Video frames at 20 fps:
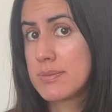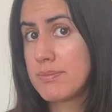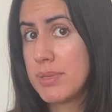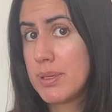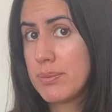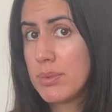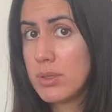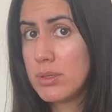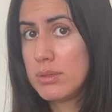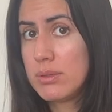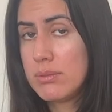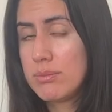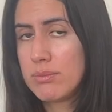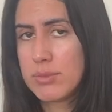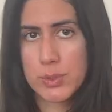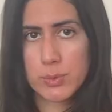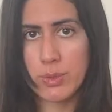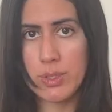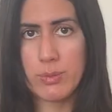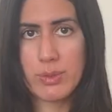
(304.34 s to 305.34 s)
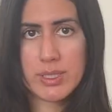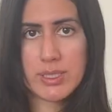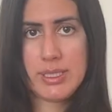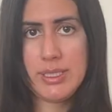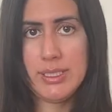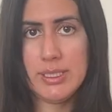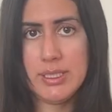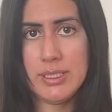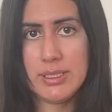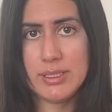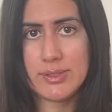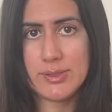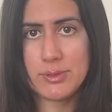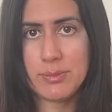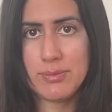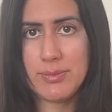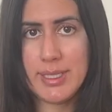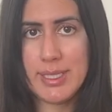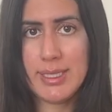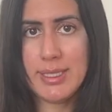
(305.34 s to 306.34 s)
people. What we want here is to
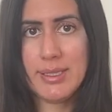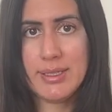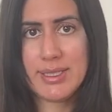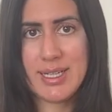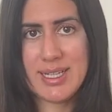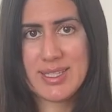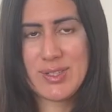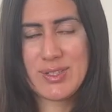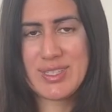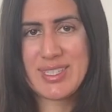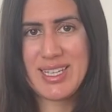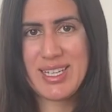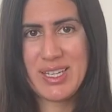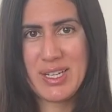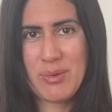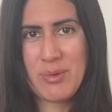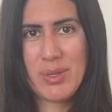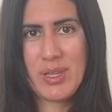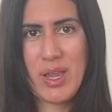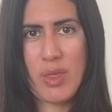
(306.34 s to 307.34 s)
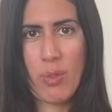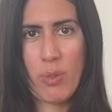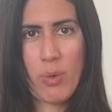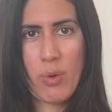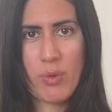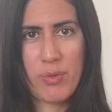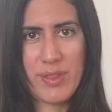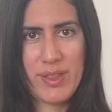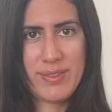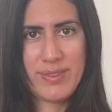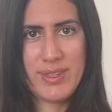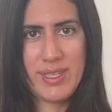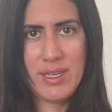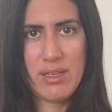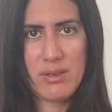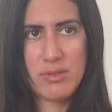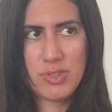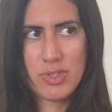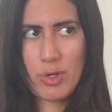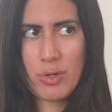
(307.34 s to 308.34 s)
build a sustainable and
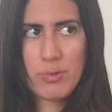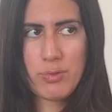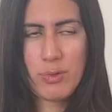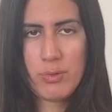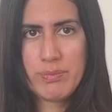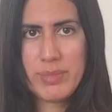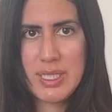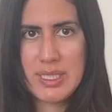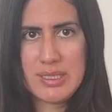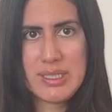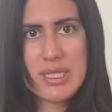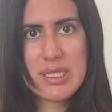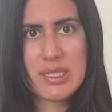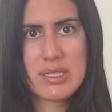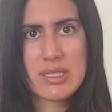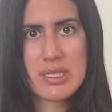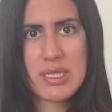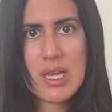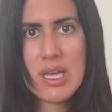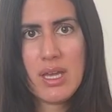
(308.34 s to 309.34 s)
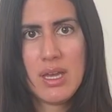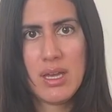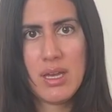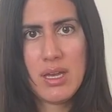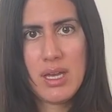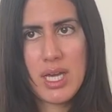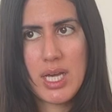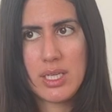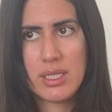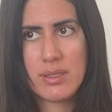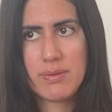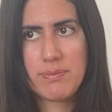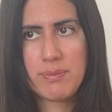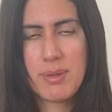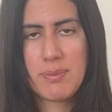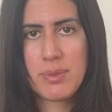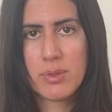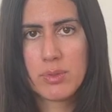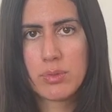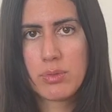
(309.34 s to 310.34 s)
authentic, joyful business. And if
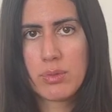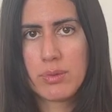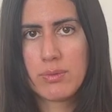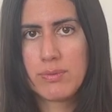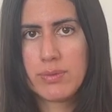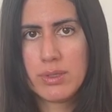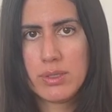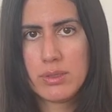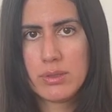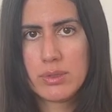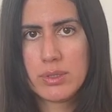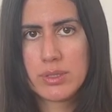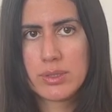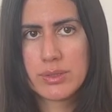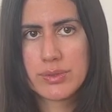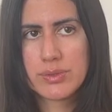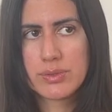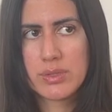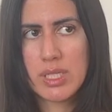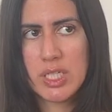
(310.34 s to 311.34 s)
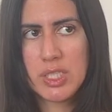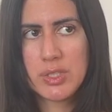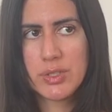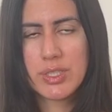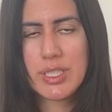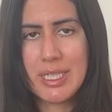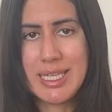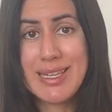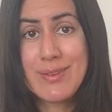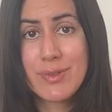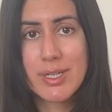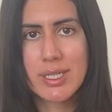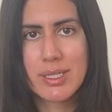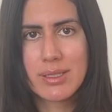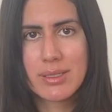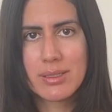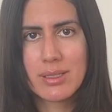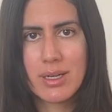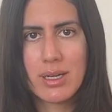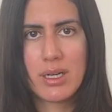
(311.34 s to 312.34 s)
people who won't follow us are not
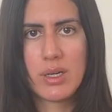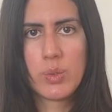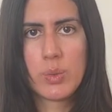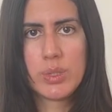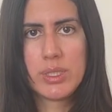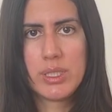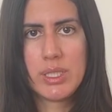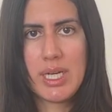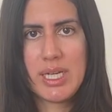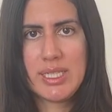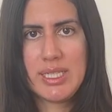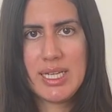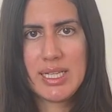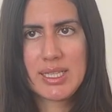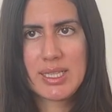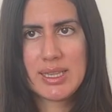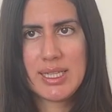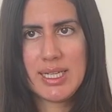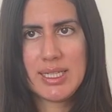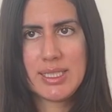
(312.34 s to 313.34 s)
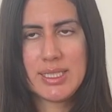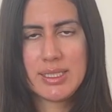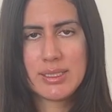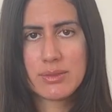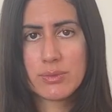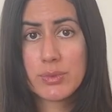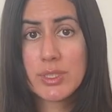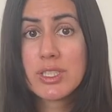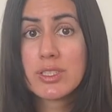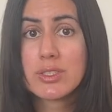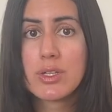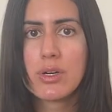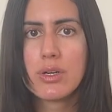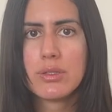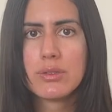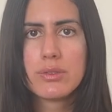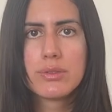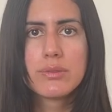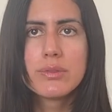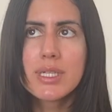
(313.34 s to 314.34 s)
even our ideal client, we
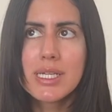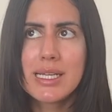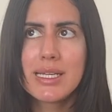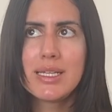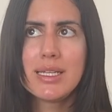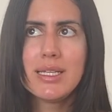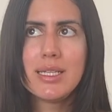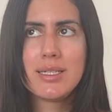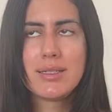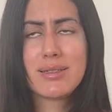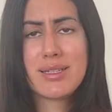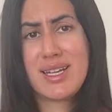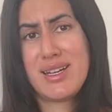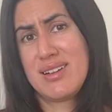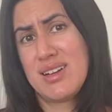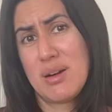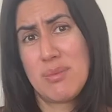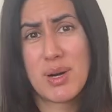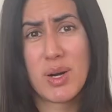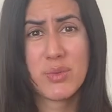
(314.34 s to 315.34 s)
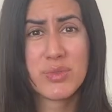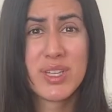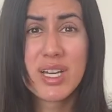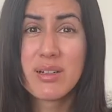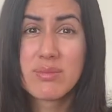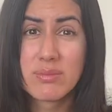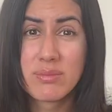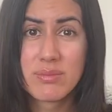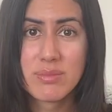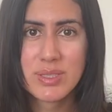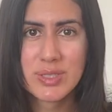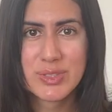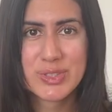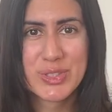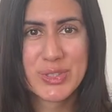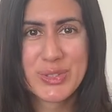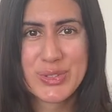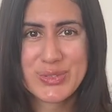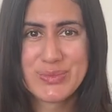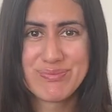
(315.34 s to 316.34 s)
don't really care about them. So